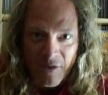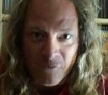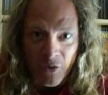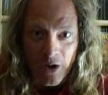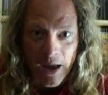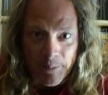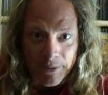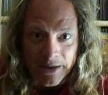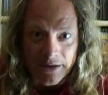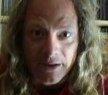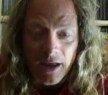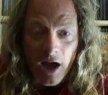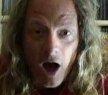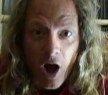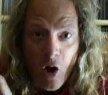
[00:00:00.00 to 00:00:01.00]
very happy.
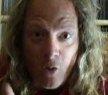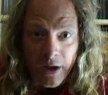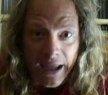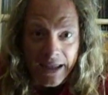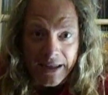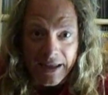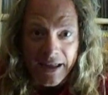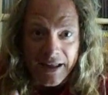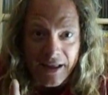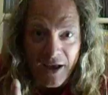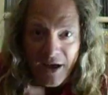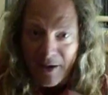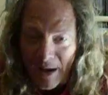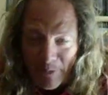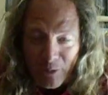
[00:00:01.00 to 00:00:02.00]
Okay,
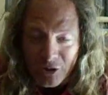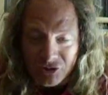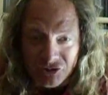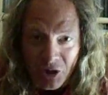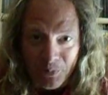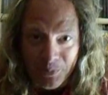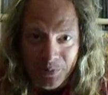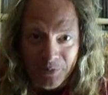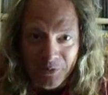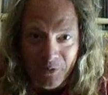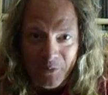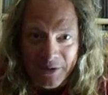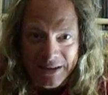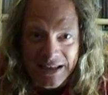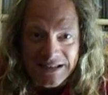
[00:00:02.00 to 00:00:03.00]
I'm gonna stop
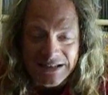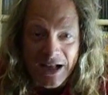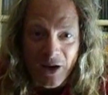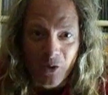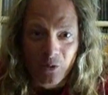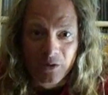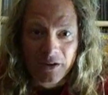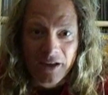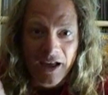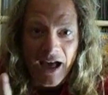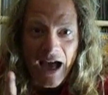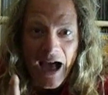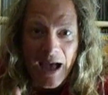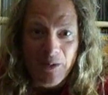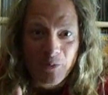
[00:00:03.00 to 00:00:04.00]
with this now.
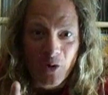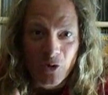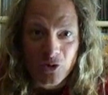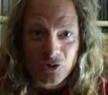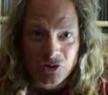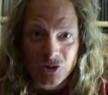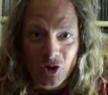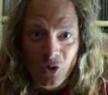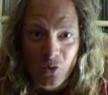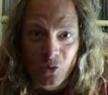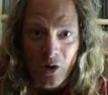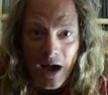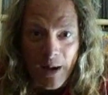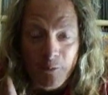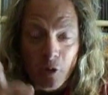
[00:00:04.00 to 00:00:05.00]
I'm gonna
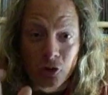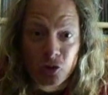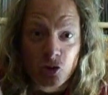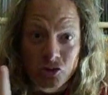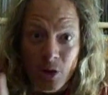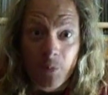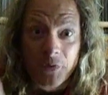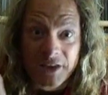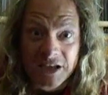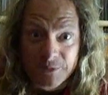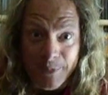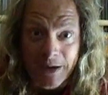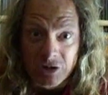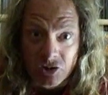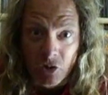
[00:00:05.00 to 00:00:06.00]
do something
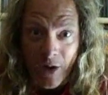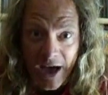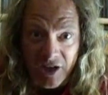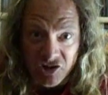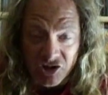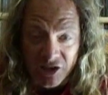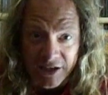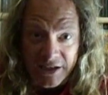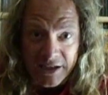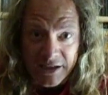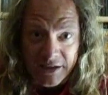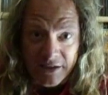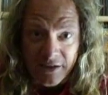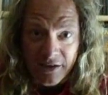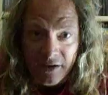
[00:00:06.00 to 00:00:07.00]
special actually.
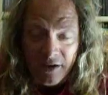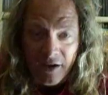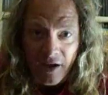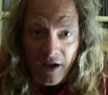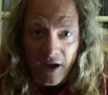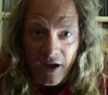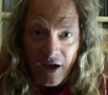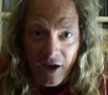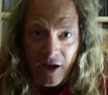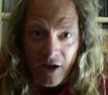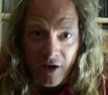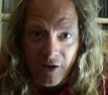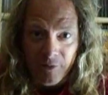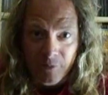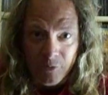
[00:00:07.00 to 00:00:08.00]

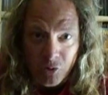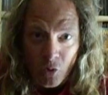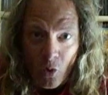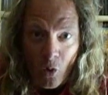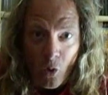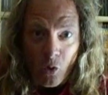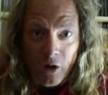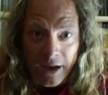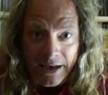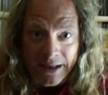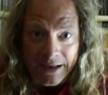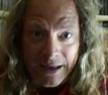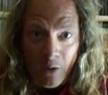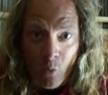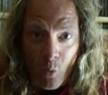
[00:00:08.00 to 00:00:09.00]
You all
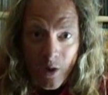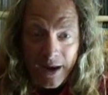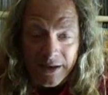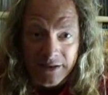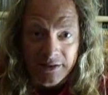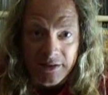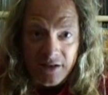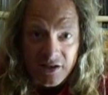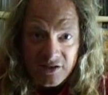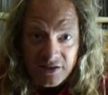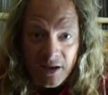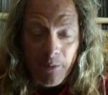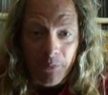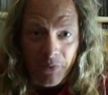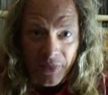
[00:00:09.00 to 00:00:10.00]
can win
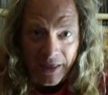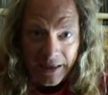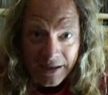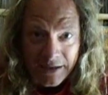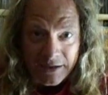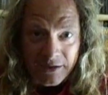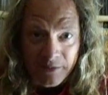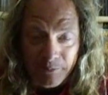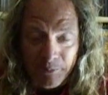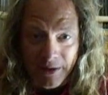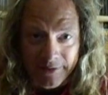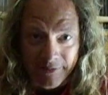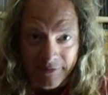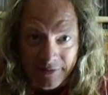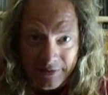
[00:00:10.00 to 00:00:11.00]
something,
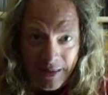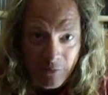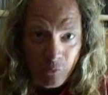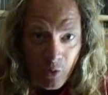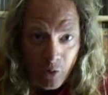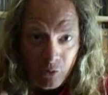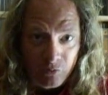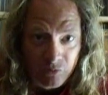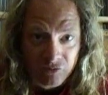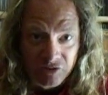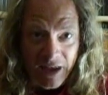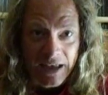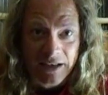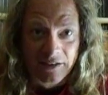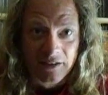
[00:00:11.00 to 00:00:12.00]
but that will
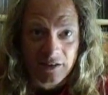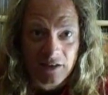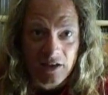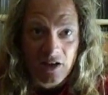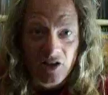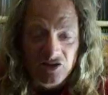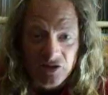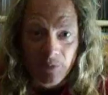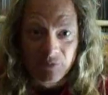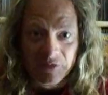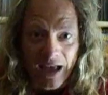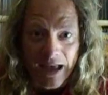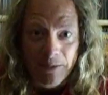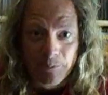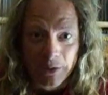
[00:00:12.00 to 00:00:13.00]
take some
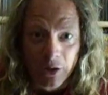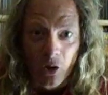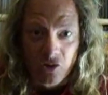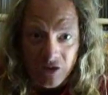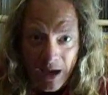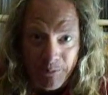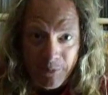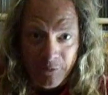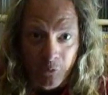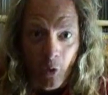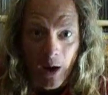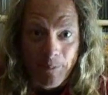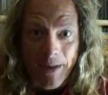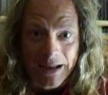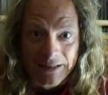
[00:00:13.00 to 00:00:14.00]
time before
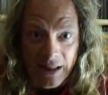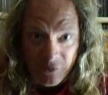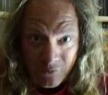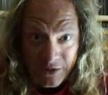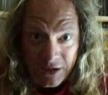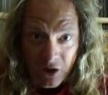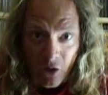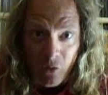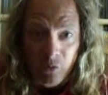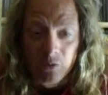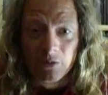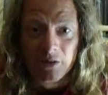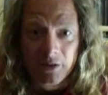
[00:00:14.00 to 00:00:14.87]
I make that video.